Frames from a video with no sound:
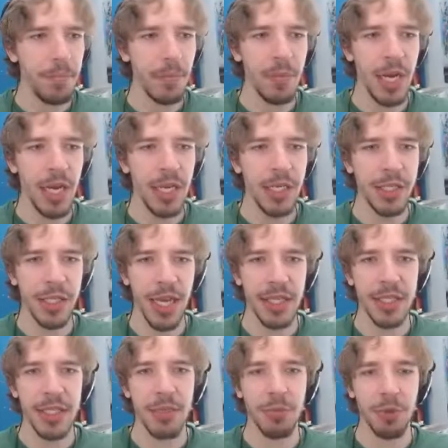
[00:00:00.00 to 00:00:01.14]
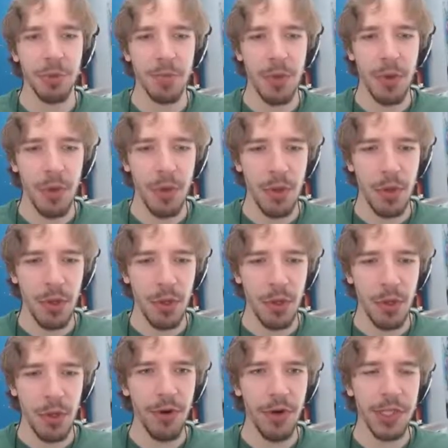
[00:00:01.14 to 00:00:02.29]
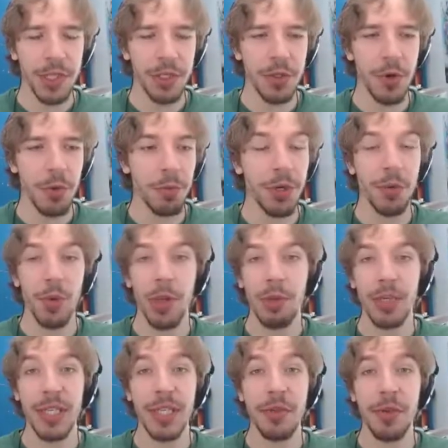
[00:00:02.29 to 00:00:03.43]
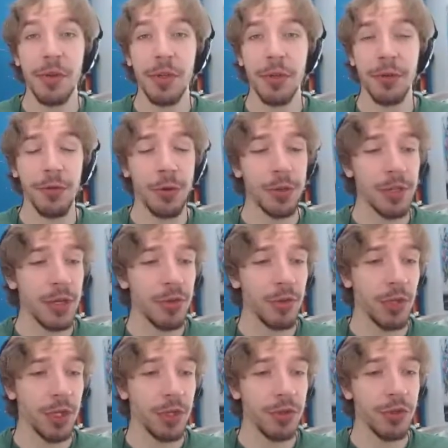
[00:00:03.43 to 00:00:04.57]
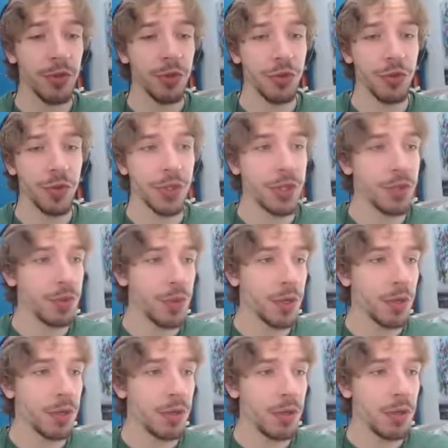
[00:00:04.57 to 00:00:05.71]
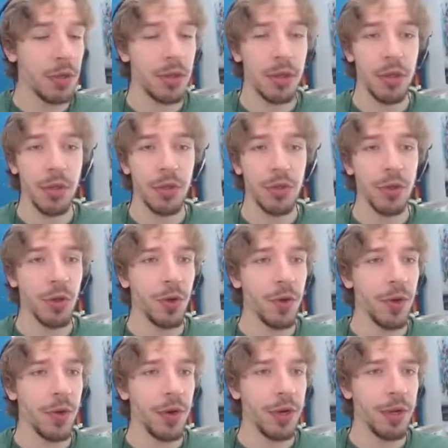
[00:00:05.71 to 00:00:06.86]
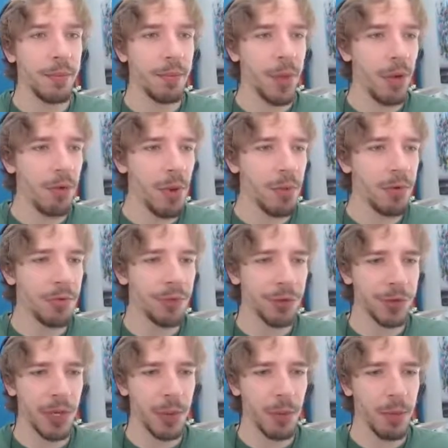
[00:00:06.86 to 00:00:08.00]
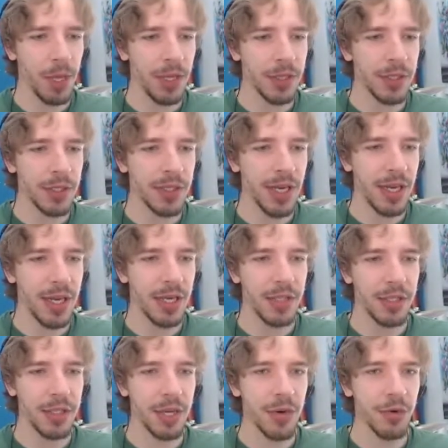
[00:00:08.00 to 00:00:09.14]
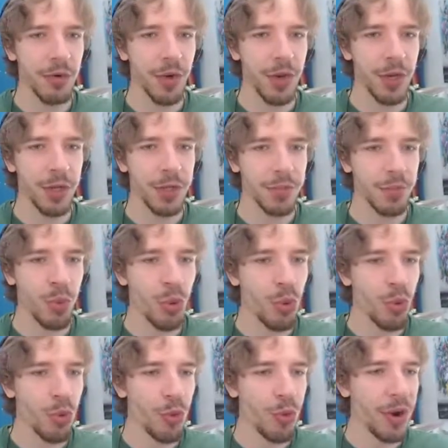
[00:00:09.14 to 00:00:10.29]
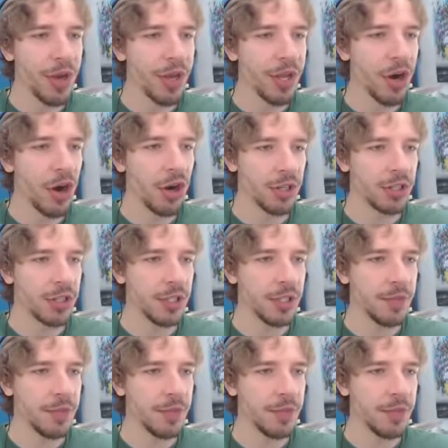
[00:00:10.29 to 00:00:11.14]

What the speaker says: It's that simple. So far this is going pretty well, but this is only the first level in surgery as well. So, I remember the first time I balanced this, I had to downgrade it pretty harshly.